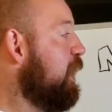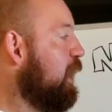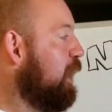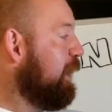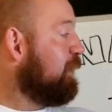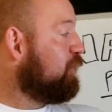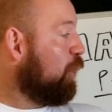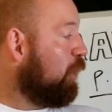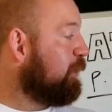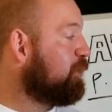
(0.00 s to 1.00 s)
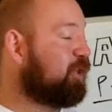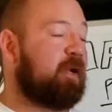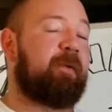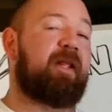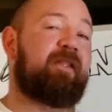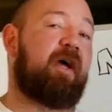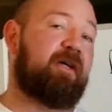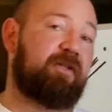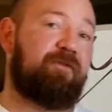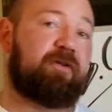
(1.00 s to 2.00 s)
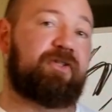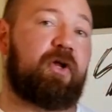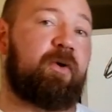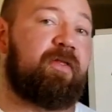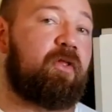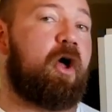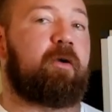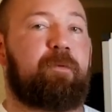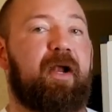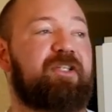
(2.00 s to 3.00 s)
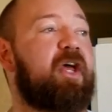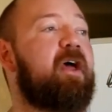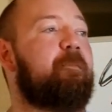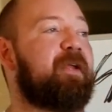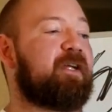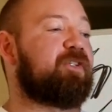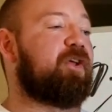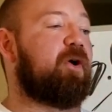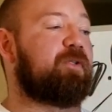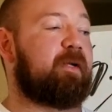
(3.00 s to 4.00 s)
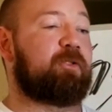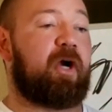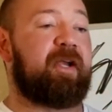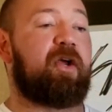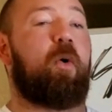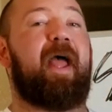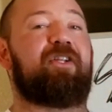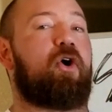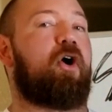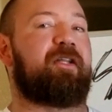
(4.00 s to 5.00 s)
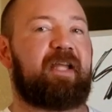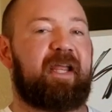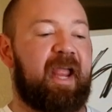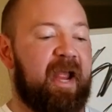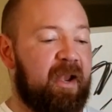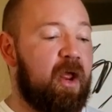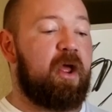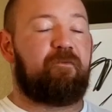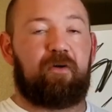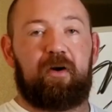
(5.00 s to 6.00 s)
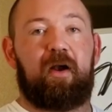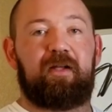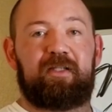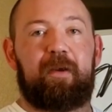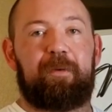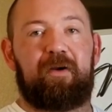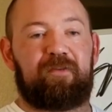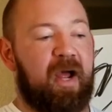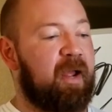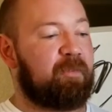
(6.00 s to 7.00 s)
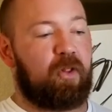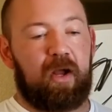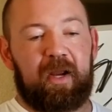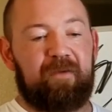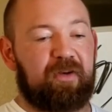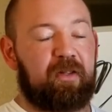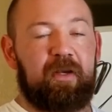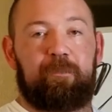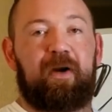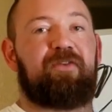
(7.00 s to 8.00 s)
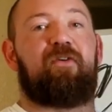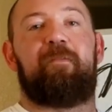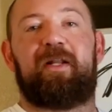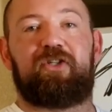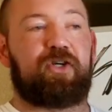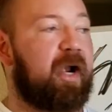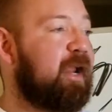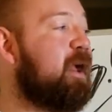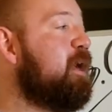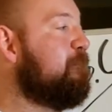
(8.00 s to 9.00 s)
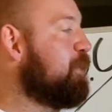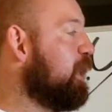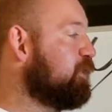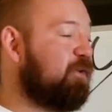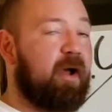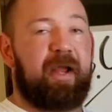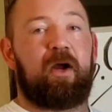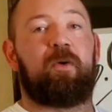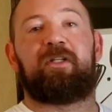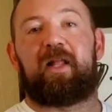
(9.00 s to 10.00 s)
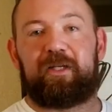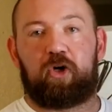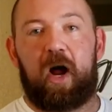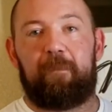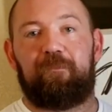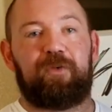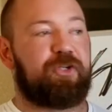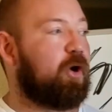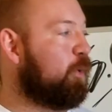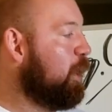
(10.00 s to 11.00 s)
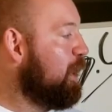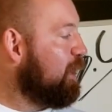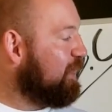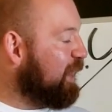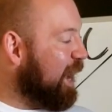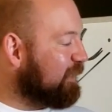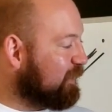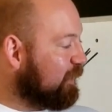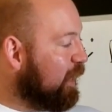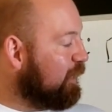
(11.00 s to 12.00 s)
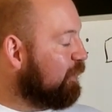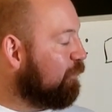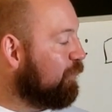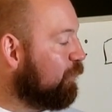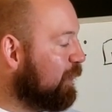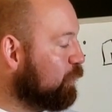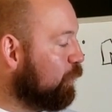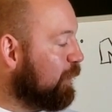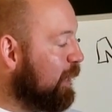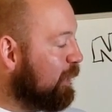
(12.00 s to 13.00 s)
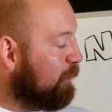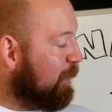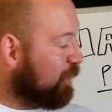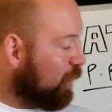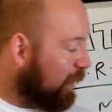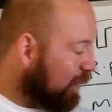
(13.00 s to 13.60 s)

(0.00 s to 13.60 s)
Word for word: Uh, endurance is going to be like the Husafell stone and the log press because those I'm trying to go as hard as I can for a set period of time. The log I have to clean and press for a minute straight. The Husafell I go until I drop. So that's a different threshold, and I need to make sure I